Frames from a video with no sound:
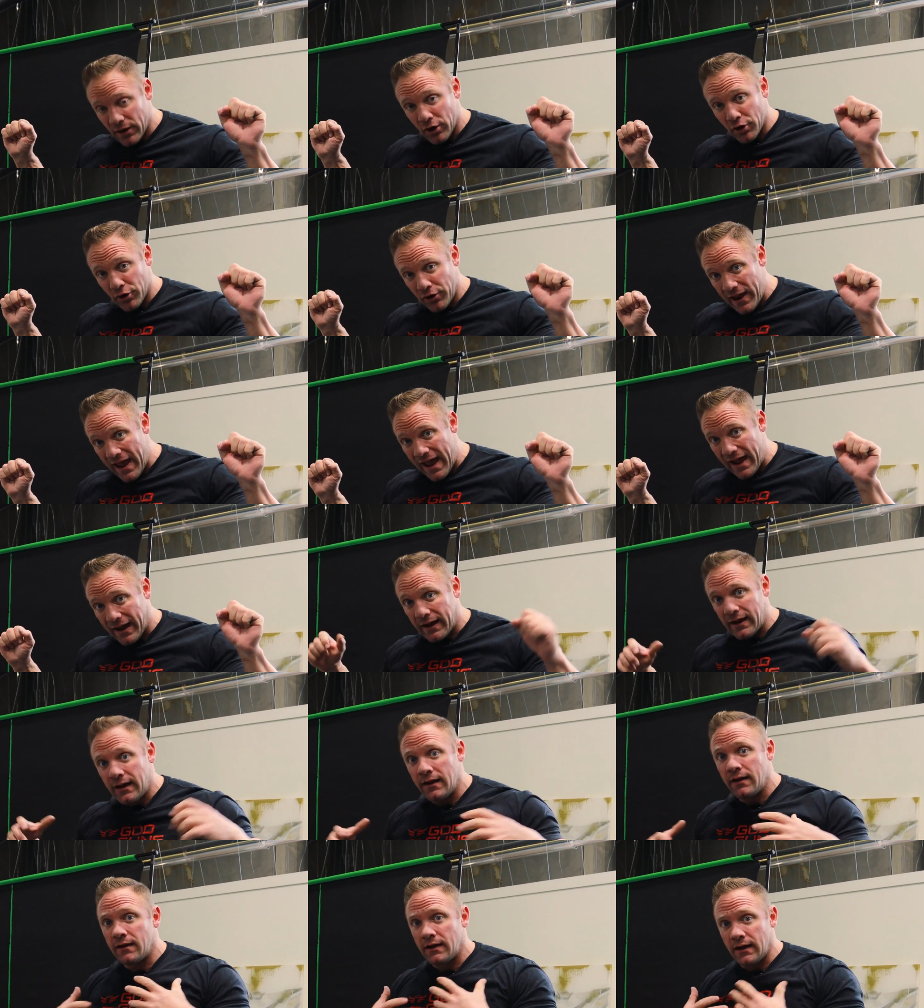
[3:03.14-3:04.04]
their neck
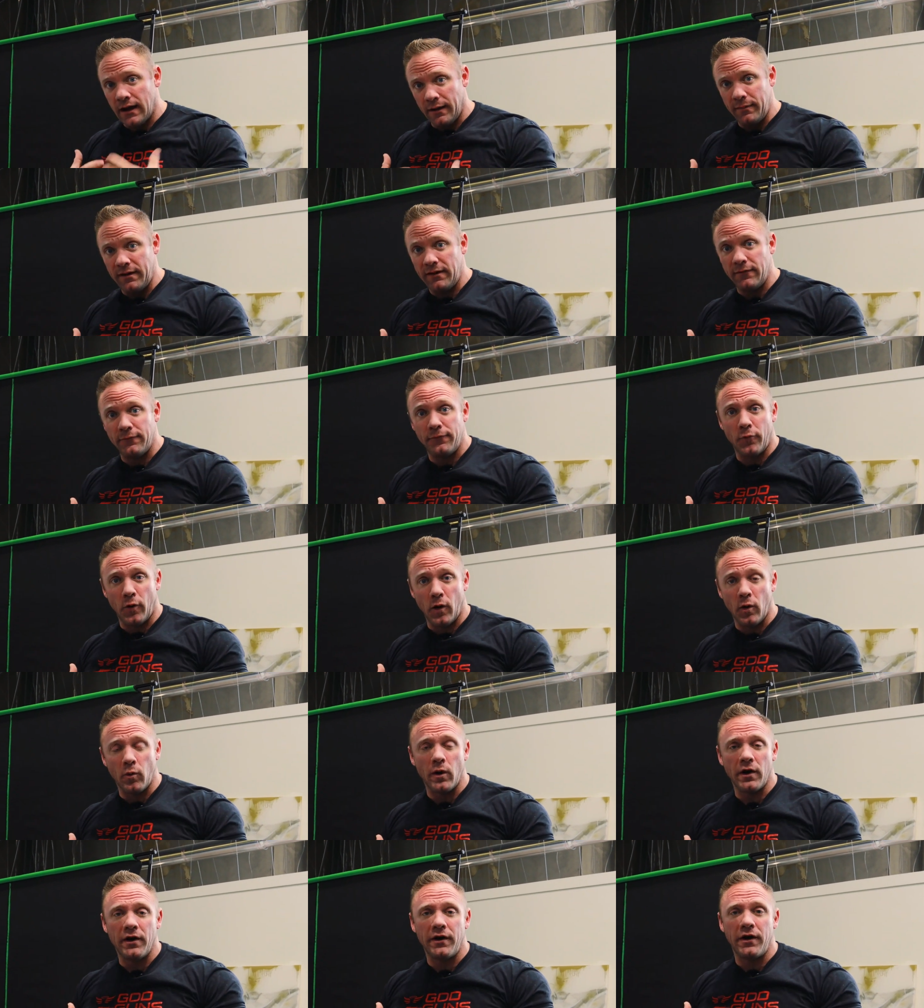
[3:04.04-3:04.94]
coming
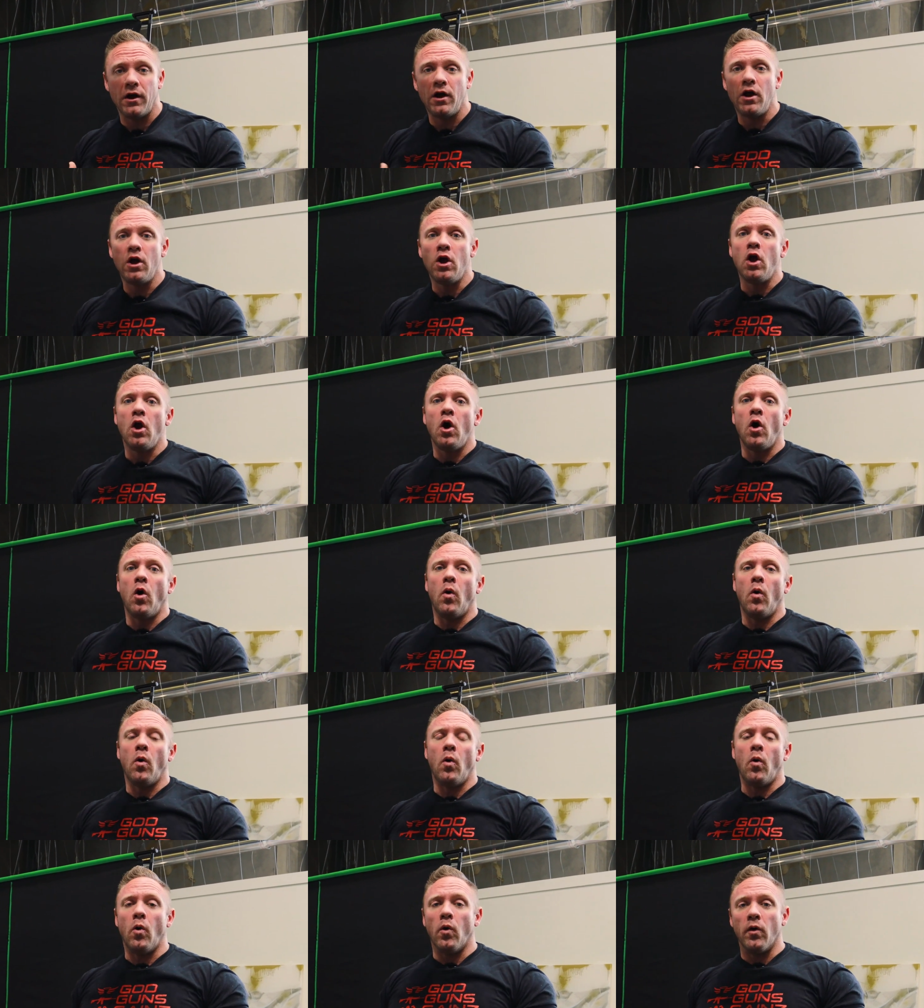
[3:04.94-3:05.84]
forward,
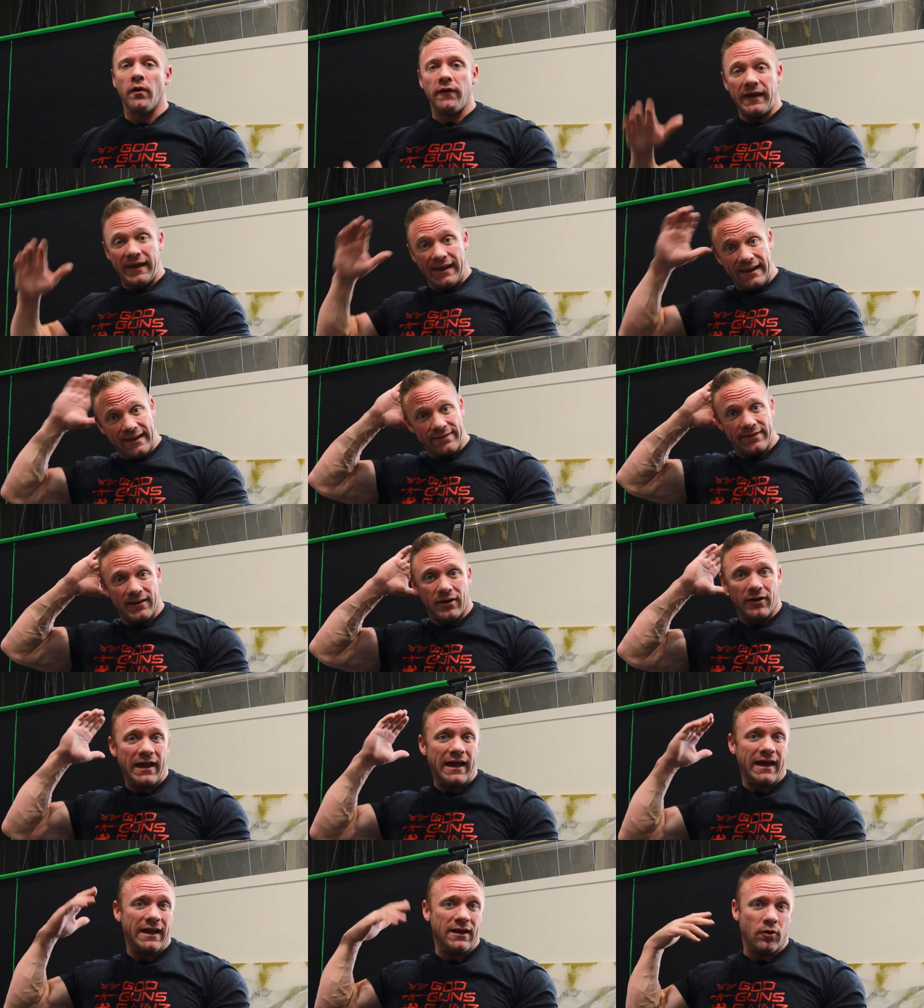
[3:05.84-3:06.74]
or they hit their
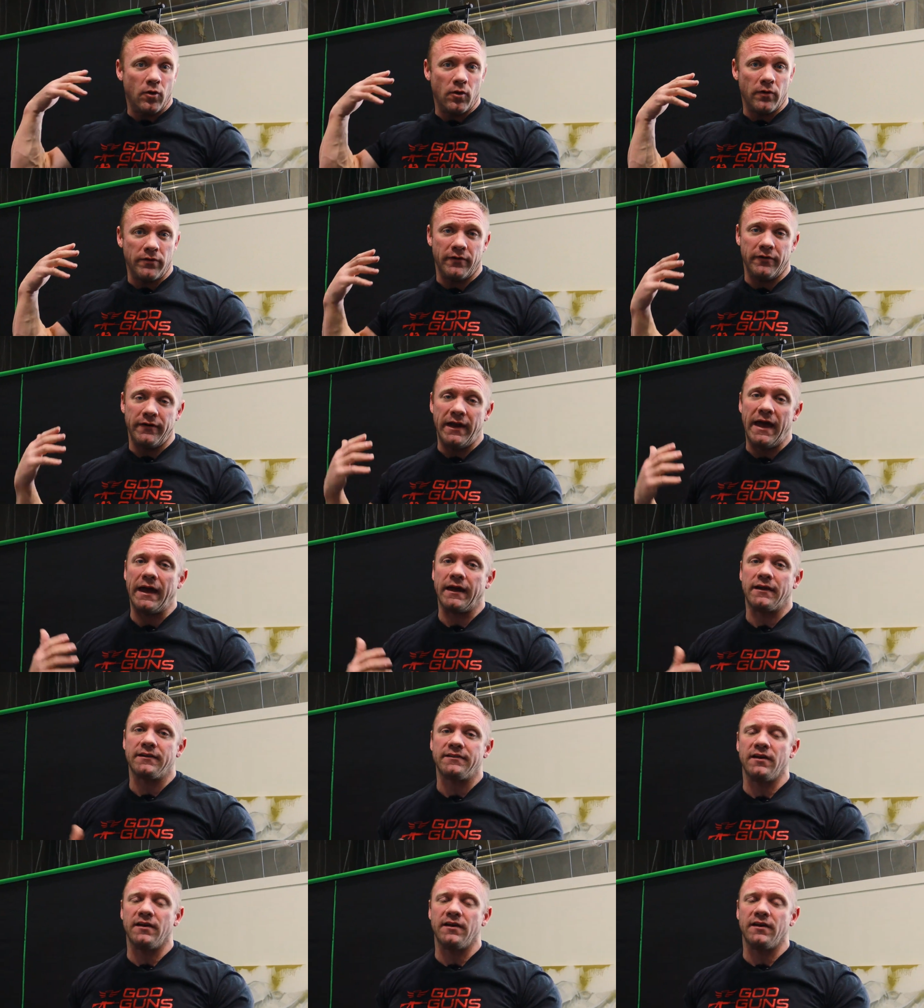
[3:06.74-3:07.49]
head or their neck.